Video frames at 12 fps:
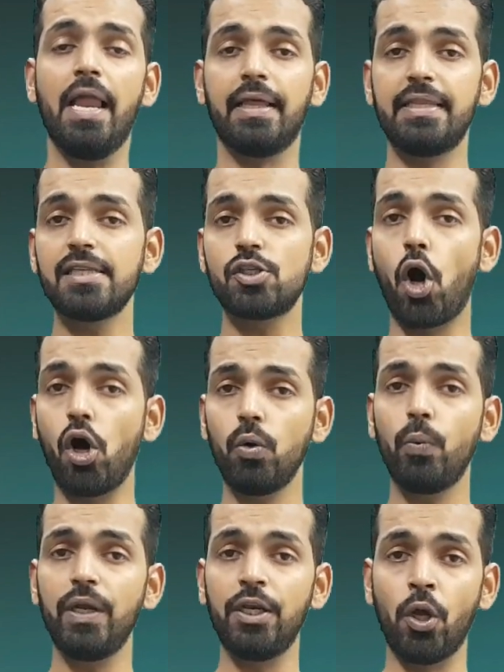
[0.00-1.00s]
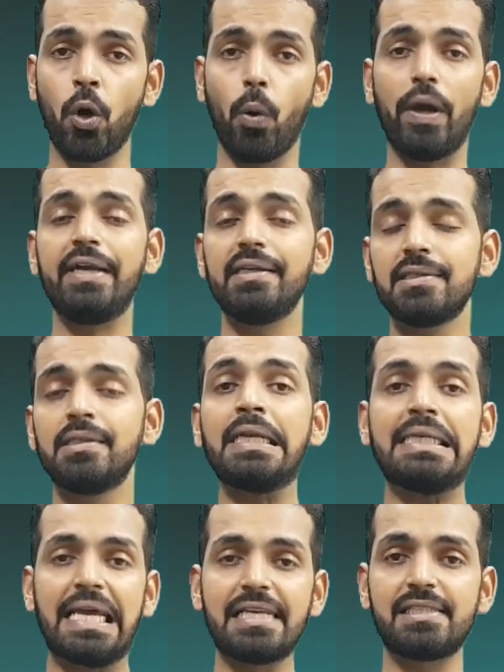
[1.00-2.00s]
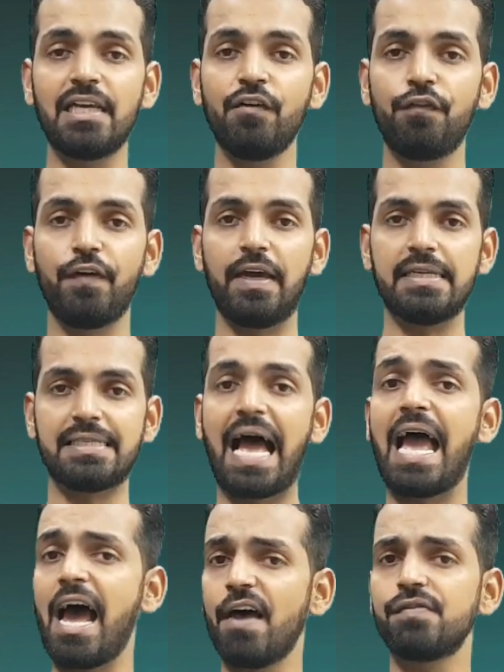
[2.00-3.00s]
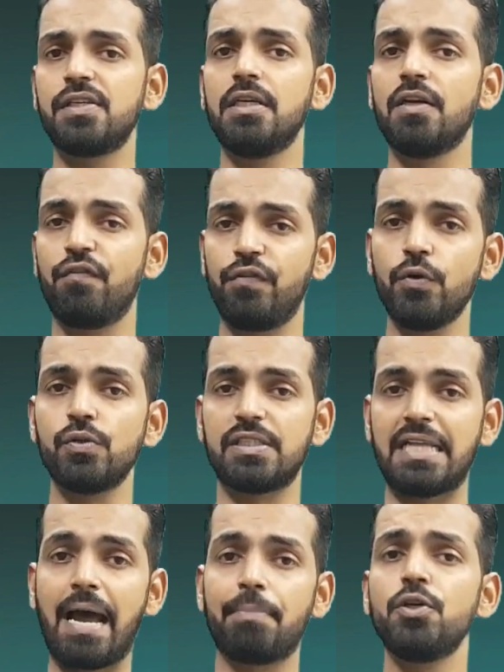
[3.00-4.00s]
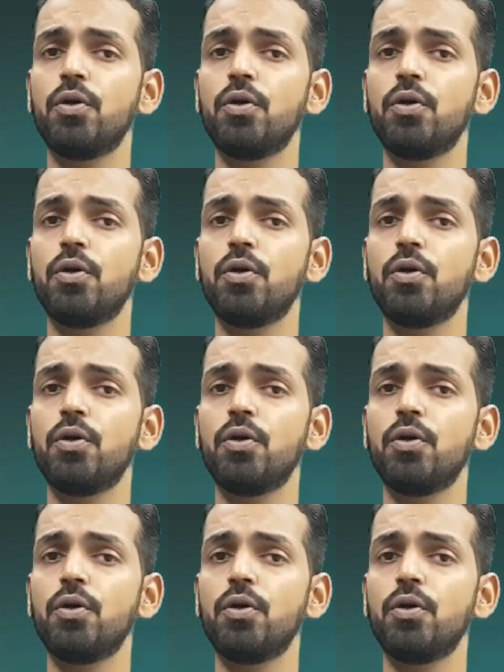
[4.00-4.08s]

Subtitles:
and that's all we know. It is in the testing phase. I have seen a few snaps.